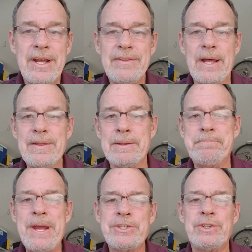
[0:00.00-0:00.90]
The
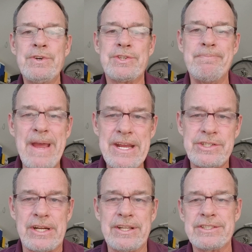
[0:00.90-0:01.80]
picture is
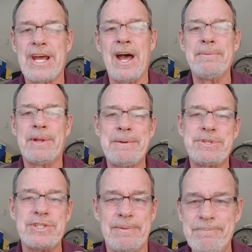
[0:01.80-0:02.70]
amazing. The
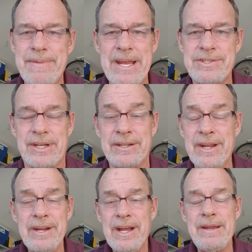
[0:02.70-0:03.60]
time-lapse is amazing.
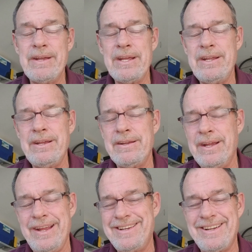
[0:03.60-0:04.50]

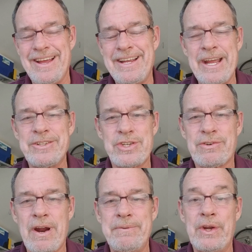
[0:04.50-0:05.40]
I can't
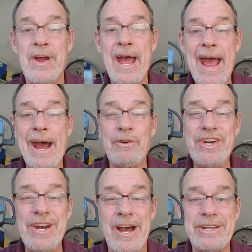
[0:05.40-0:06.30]
describe to you how
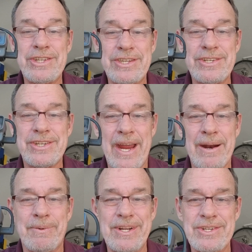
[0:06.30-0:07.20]
nice this
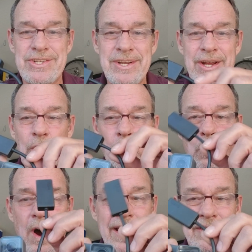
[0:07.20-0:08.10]
camera is.
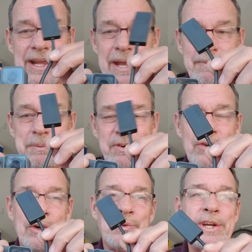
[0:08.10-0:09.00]
Why they came up,
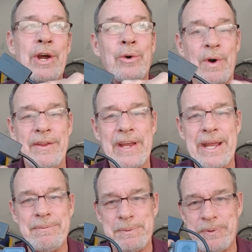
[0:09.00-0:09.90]
well, we know why they
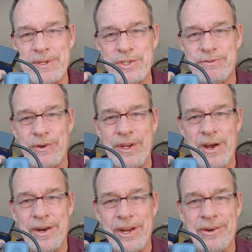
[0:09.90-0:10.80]
came up with this for the
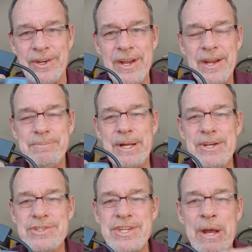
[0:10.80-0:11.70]
audio,
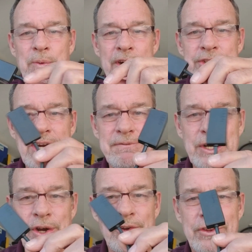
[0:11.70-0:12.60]
because they wanted you to have to
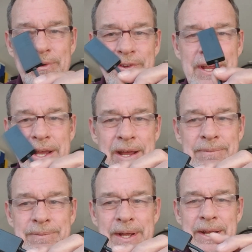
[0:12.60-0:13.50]
go through
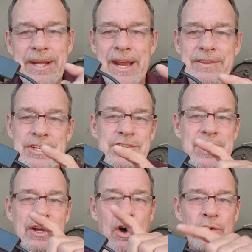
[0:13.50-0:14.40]
them, and this
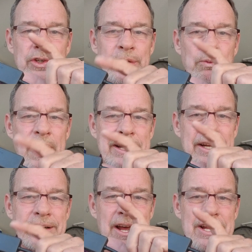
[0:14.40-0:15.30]
thing only
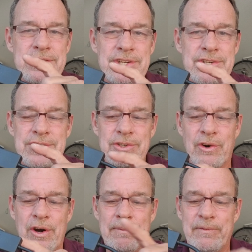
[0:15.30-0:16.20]
recognizes,
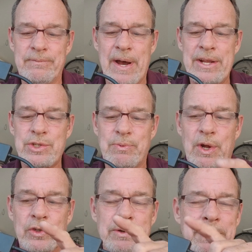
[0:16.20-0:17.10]
or mics will
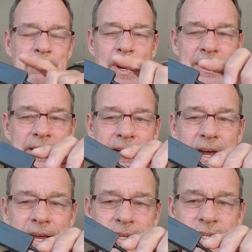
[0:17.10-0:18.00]
only be
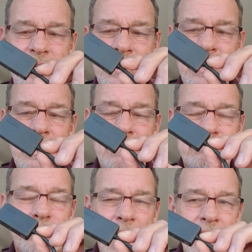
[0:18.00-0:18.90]
recognized
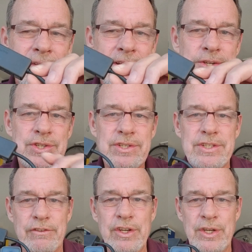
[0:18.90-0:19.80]
by this to